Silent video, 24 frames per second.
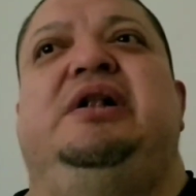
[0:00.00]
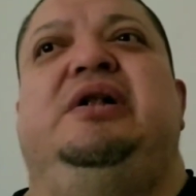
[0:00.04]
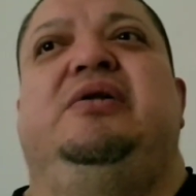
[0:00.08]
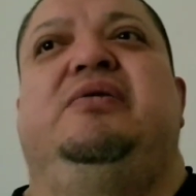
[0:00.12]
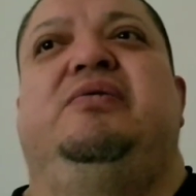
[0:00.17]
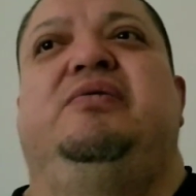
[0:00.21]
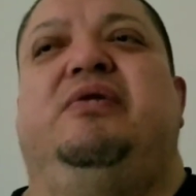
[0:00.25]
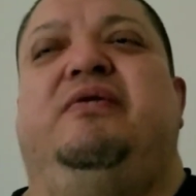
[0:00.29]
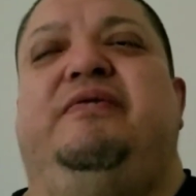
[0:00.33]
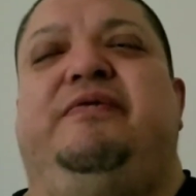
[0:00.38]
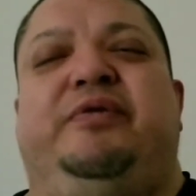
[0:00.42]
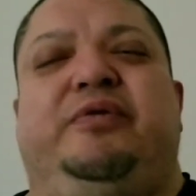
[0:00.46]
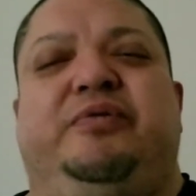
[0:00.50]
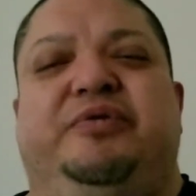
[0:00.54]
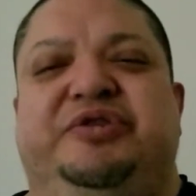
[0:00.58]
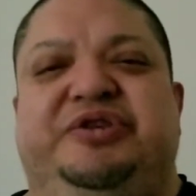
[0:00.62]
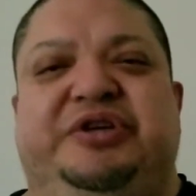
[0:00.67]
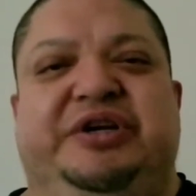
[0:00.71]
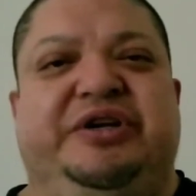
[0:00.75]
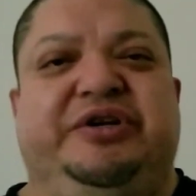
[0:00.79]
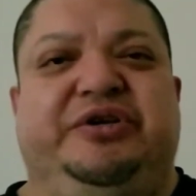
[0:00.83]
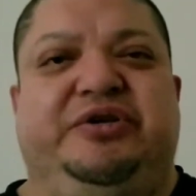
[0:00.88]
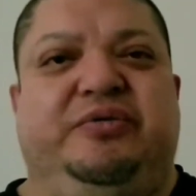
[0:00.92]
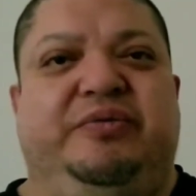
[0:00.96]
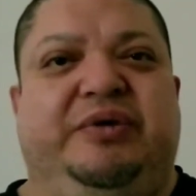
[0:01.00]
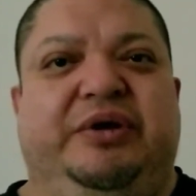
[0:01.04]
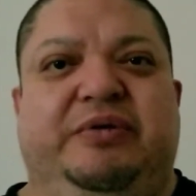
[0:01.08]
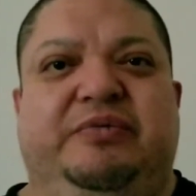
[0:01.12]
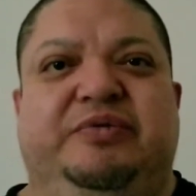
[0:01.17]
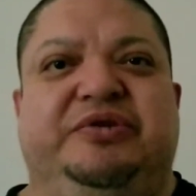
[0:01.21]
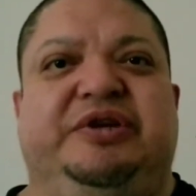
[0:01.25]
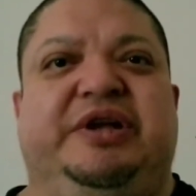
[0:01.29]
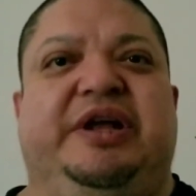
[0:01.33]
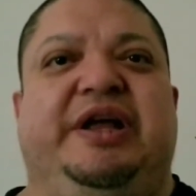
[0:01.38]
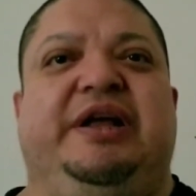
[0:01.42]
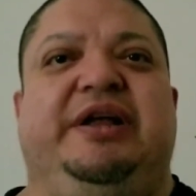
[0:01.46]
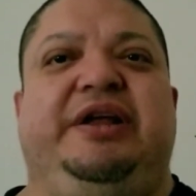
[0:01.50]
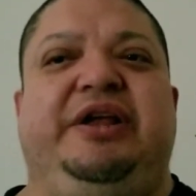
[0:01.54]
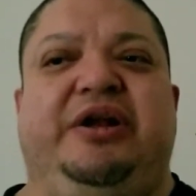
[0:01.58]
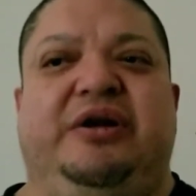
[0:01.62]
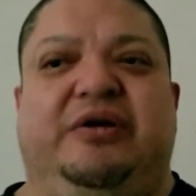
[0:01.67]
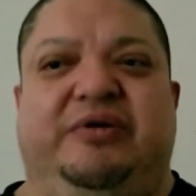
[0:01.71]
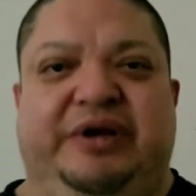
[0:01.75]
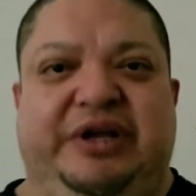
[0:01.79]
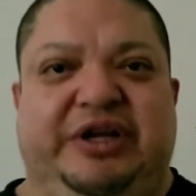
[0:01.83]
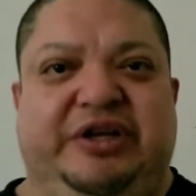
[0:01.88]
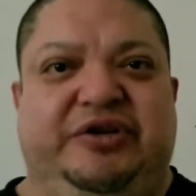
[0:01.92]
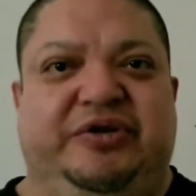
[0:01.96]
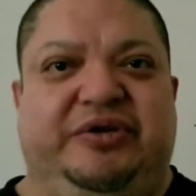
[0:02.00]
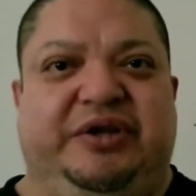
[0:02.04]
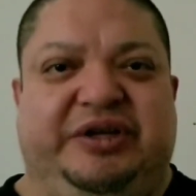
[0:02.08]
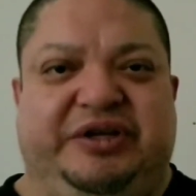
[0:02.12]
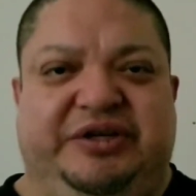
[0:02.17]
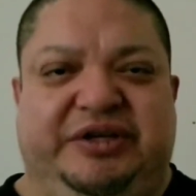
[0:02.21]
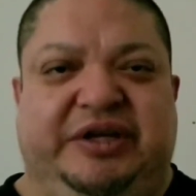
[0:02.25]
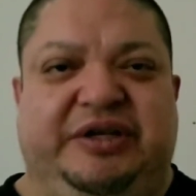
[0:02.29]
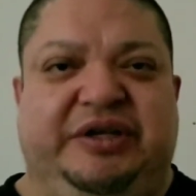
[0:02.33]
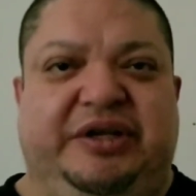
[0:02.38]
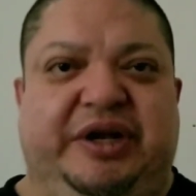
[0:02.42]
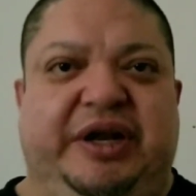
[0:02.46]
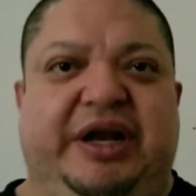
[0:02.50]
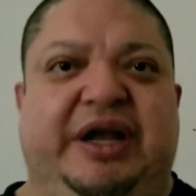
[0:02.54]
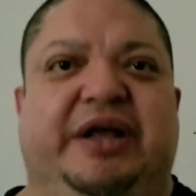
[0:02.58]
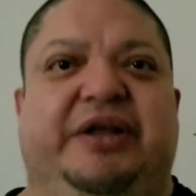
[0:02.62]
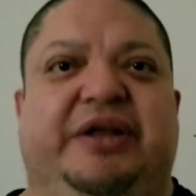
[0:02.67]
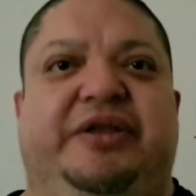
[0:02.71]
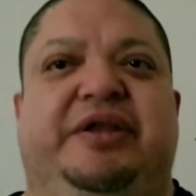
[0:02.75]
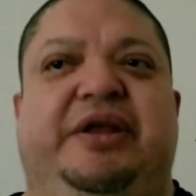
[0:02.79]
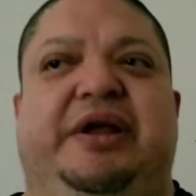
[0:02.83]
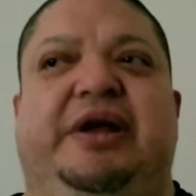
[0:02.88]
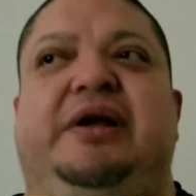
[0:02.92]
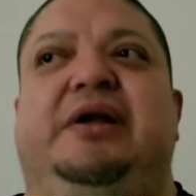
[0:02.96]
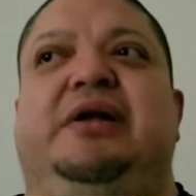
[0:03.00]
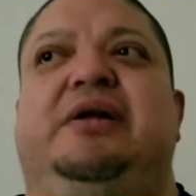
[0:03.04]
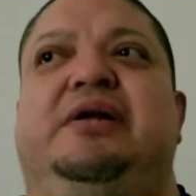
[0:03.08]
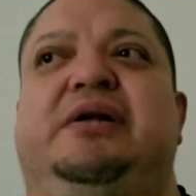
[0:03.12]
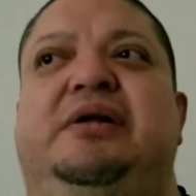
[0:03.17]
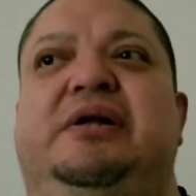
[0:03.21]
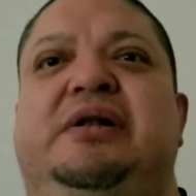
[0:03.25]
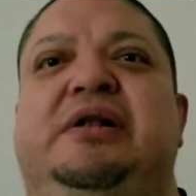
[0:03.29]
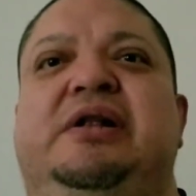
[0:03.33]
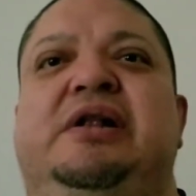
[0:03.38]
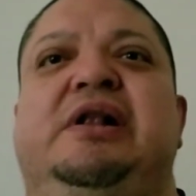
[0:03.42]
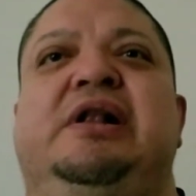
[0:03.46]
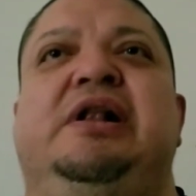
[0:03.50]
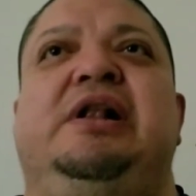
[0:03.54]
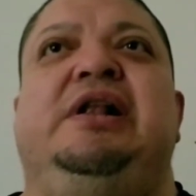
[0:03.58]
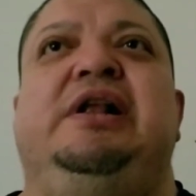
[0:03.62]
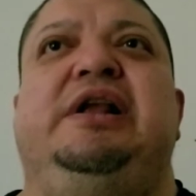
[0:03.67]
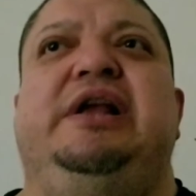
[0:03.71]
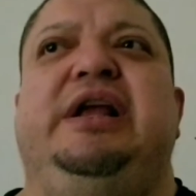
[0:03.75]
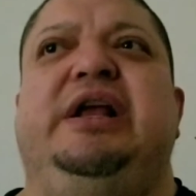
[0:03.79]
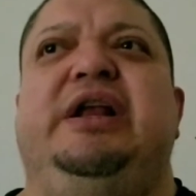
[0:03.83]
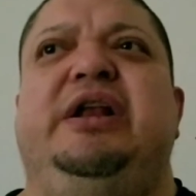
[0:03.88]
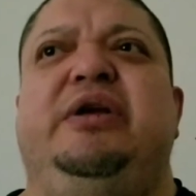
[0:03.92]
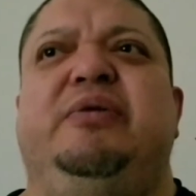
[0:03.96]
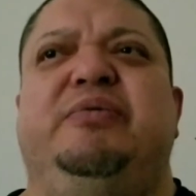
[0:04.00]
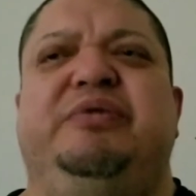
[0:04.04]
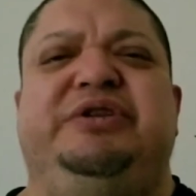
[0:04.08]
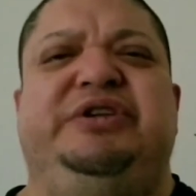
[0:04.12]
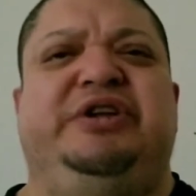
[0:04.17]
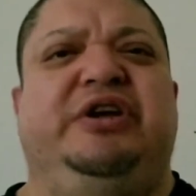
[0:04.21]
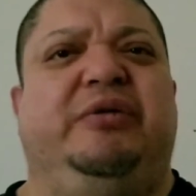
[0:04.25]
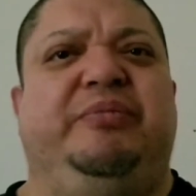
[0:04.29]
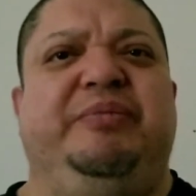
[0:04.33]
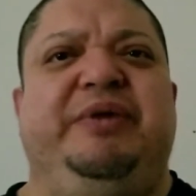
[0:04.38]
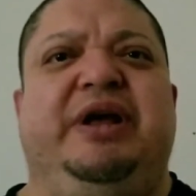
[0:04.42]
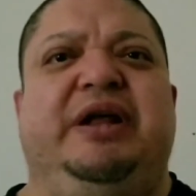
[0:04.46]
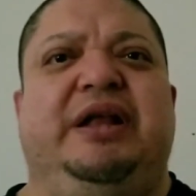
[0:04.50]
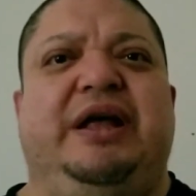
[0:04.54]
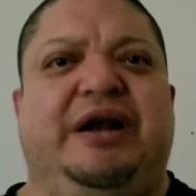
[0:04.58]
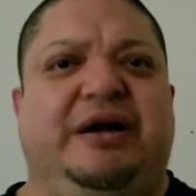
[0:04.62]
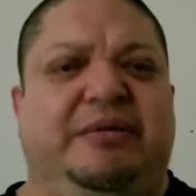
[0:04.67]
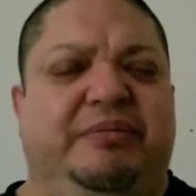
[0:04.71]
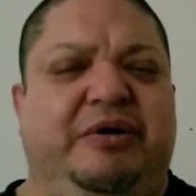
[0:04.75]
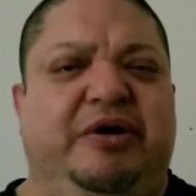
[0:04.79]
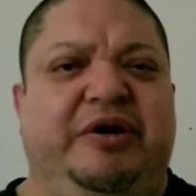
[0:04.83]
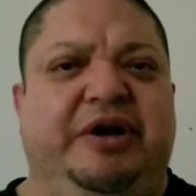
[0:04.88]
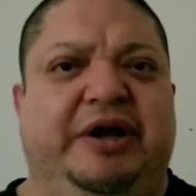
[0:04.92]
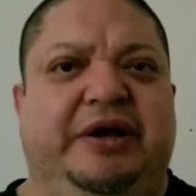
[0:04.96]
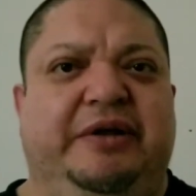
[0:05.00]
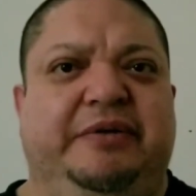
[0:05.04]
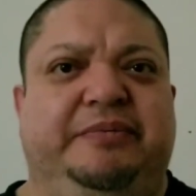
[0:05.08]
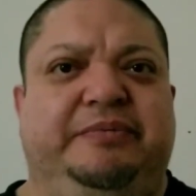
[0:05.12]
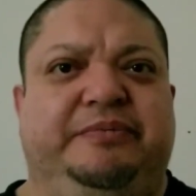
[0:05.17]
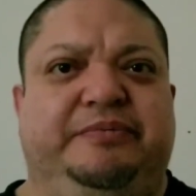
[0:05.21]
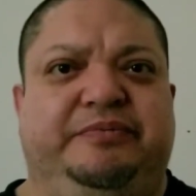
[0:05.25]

whoever was into it was you know into the Santeria thing, and he would tell me a lot about it.